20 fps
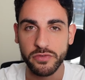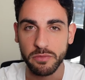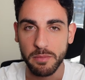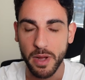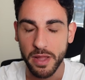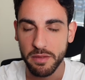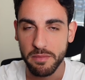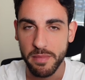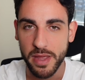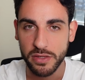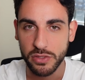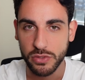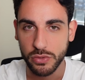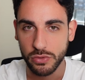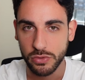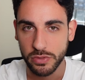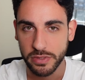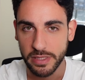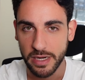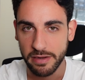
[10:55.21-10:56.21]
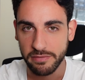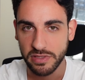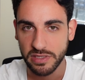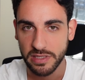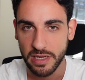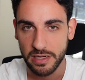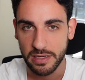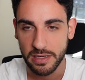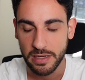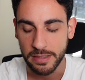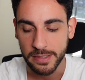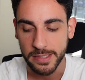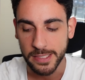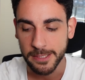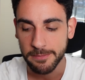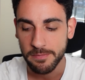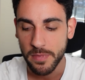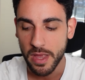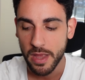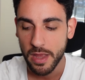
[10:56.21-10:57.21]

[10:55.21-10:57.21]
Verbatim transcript: from other mentors that I've studied under.